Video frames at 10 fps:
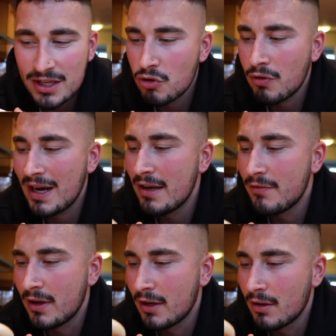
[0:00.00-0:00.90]

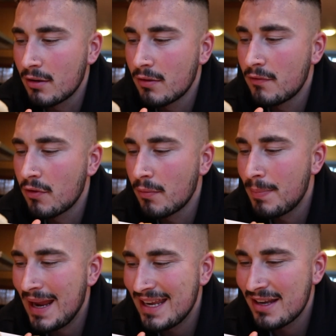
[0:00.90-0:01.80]
Craving for
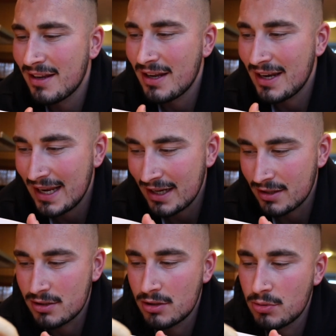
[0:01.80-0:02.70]
bacon and
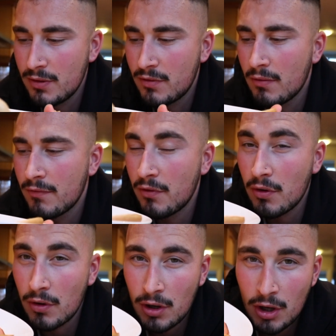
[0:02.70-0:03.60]
eggs. So we've gone
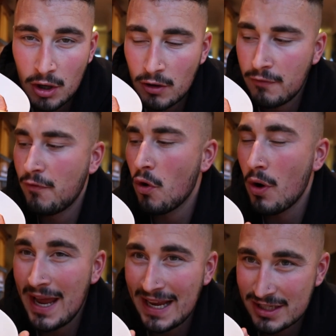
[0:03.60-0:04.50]
for
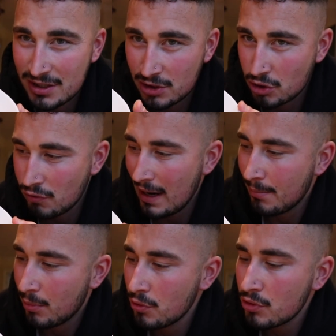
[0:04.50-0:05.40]
4 eggs
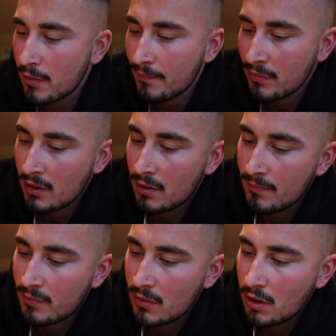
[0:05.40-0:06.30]
scrambled,
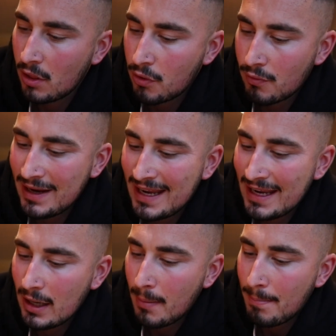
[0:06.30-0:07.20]

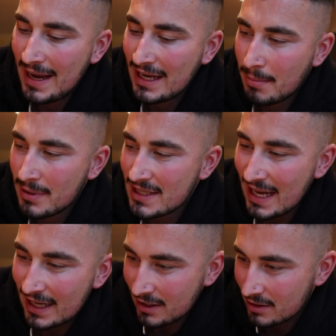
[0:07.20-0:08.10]
3 bacon
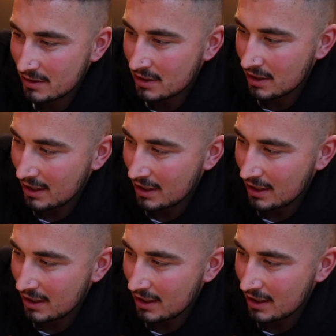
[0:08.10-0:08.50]
medallions,